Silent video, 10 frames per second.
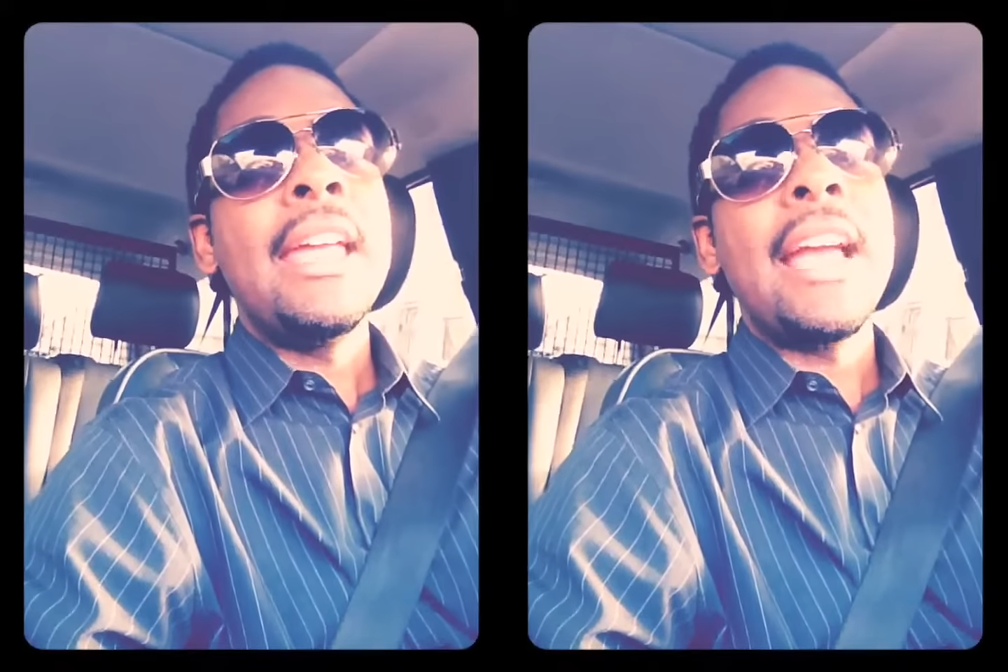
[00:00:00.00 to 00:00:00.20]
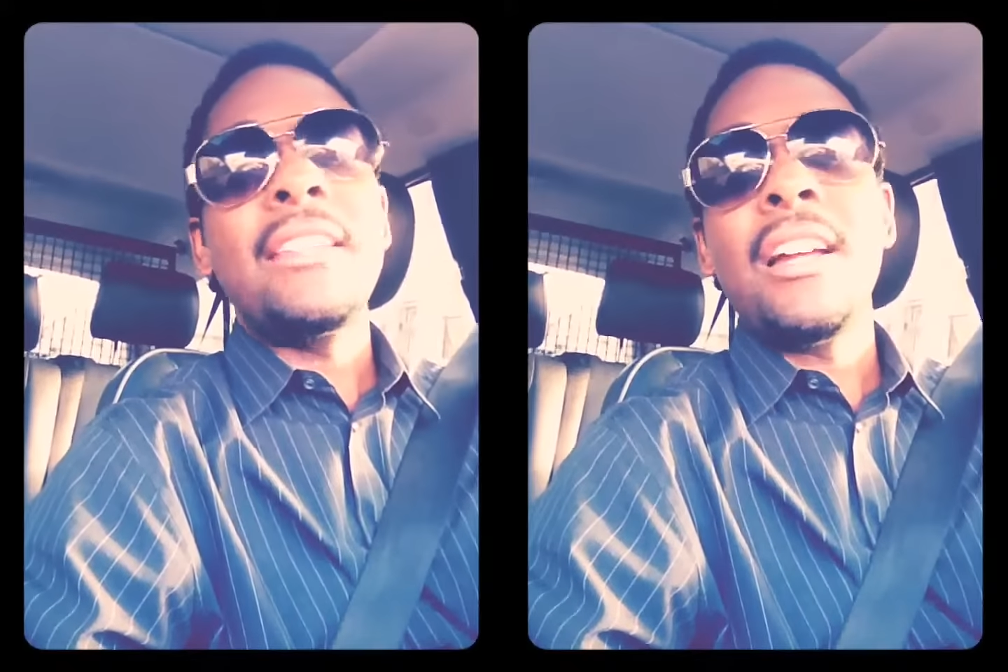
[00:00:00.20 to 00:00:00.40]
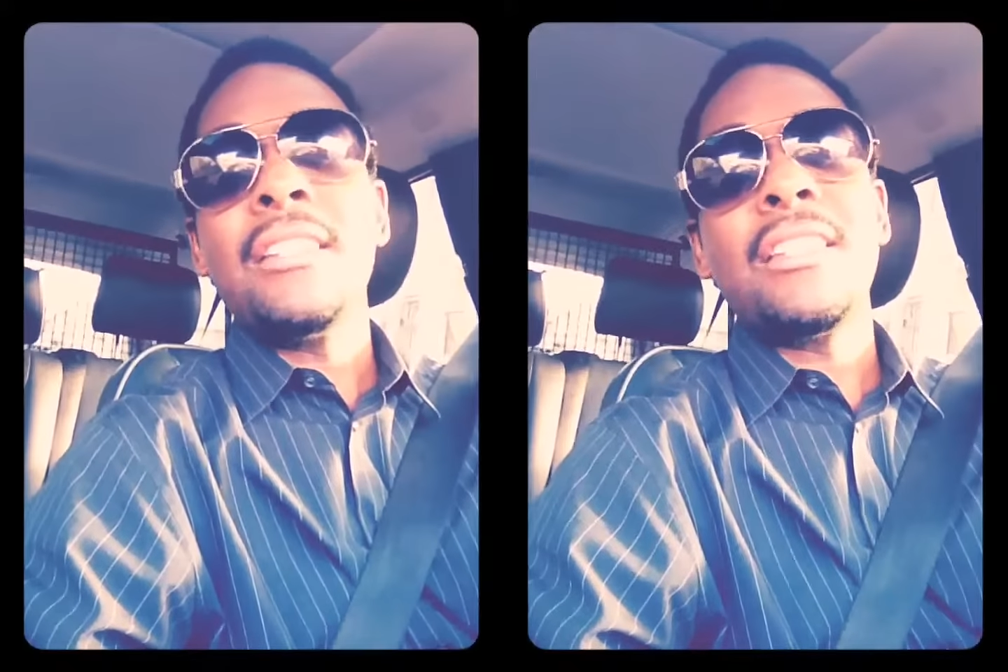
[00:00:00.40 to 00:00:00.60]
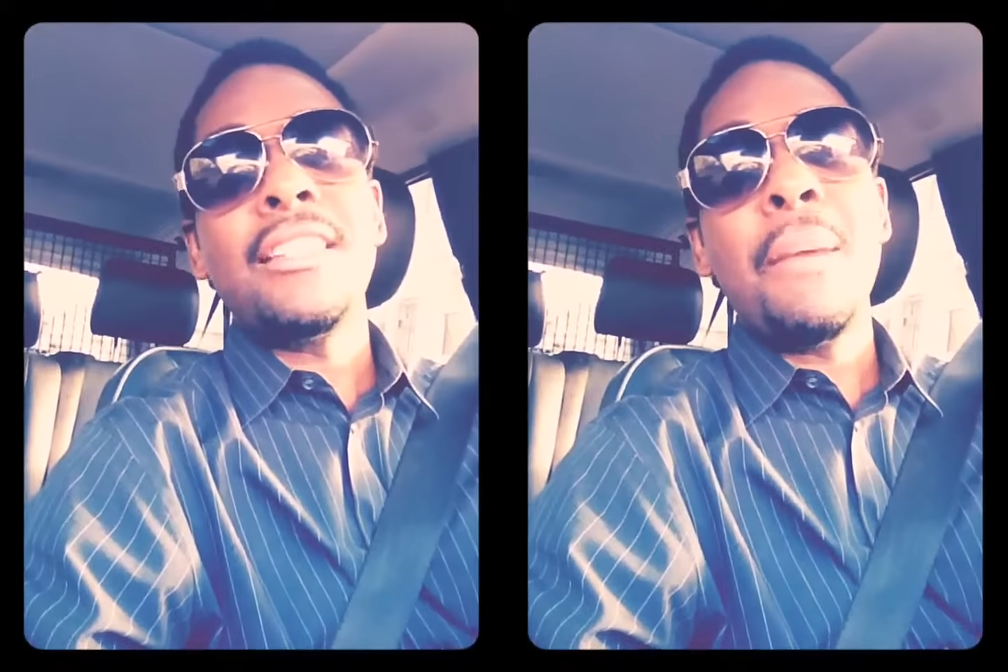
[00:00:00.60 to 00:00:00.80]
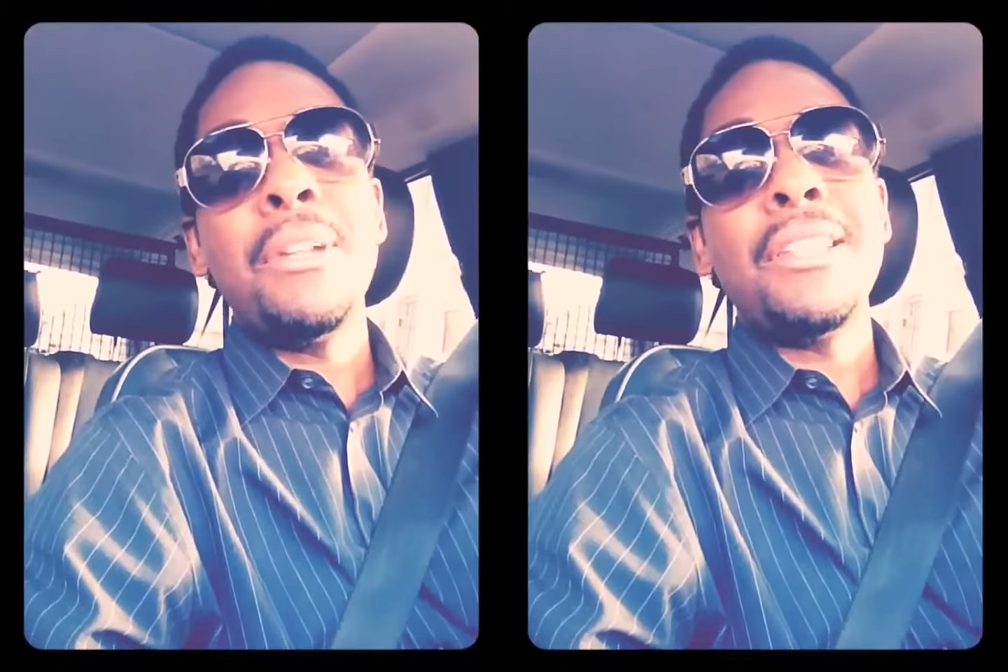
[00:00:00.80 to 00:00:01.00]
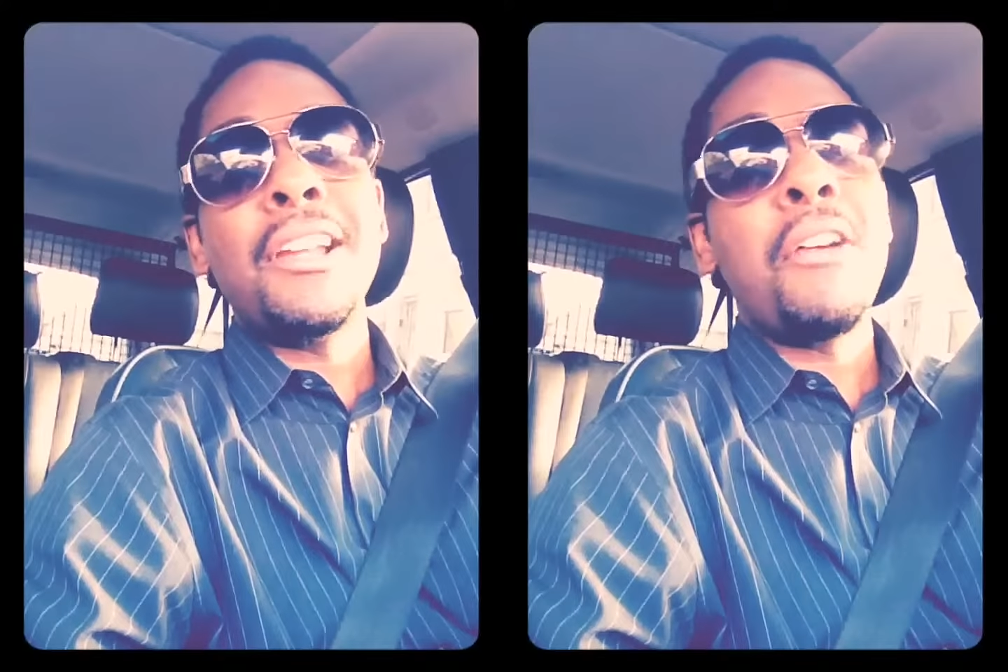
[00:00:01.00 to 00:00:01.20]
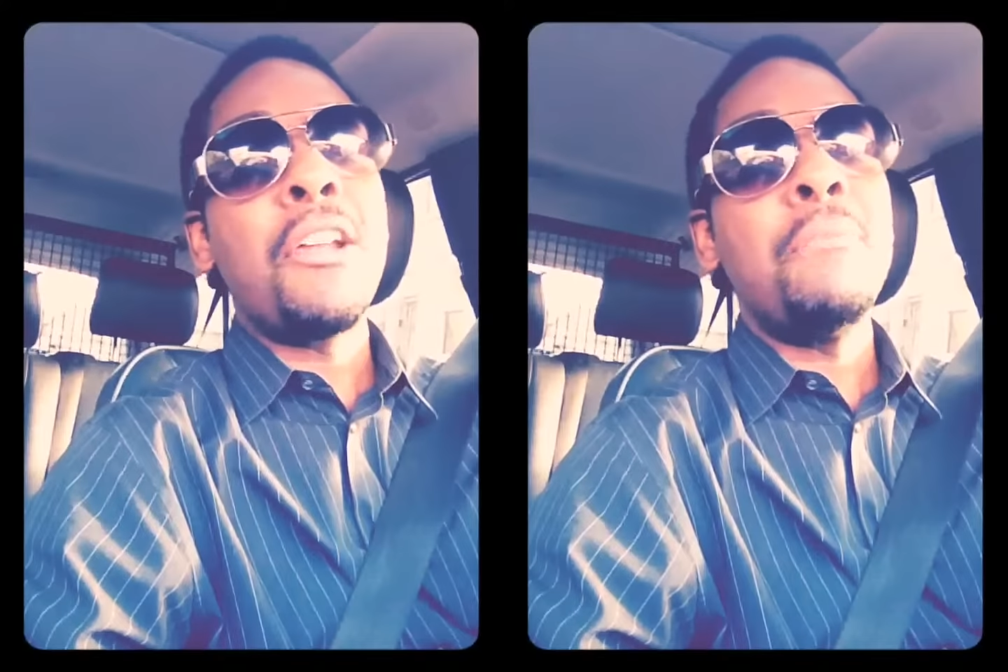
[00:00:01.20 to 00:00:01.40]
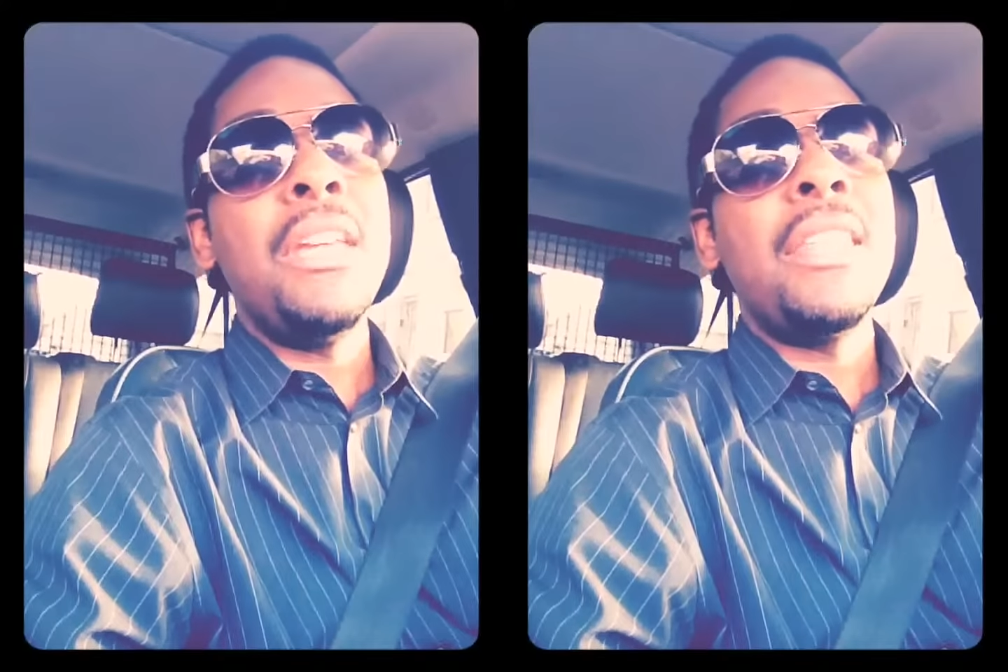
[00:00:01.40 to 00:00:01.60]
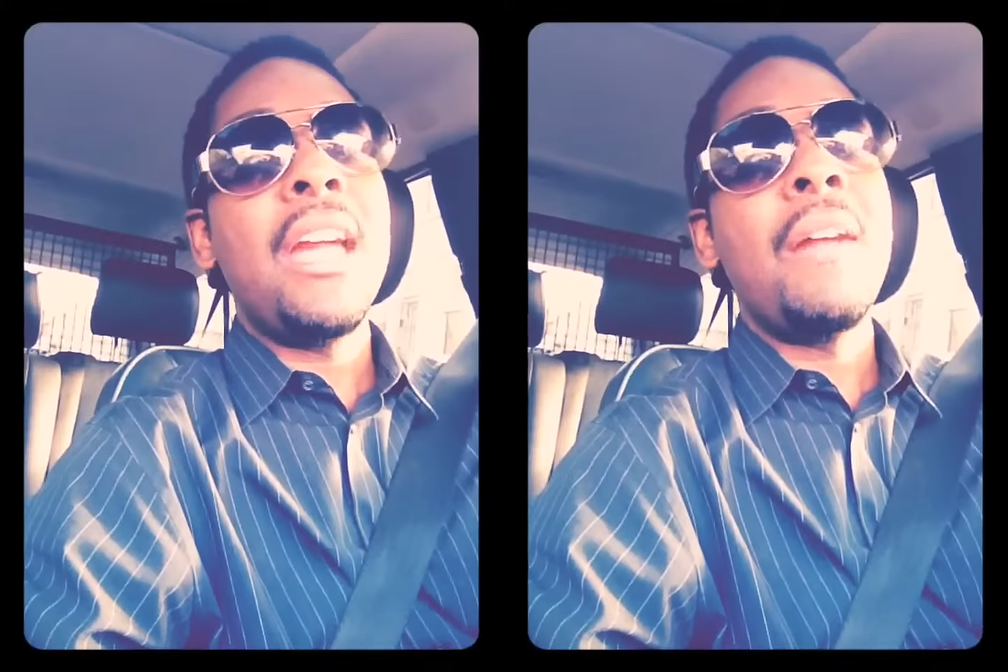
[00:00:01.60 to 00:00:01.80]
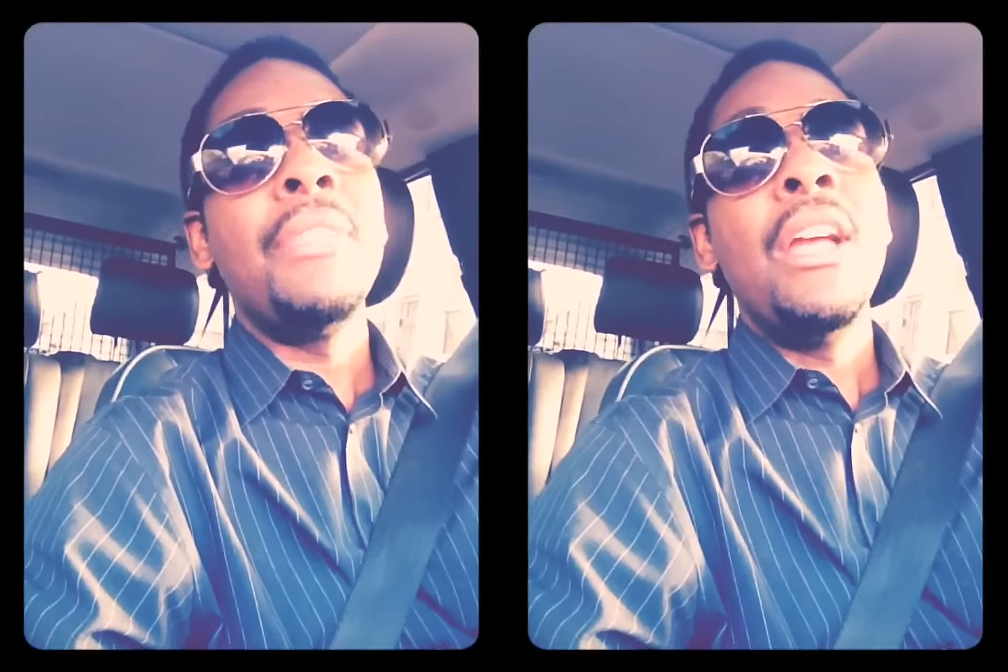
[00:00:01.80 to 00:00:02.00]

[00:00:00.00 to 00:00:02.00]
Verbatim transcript: Got tons of celebrities that are going to be there.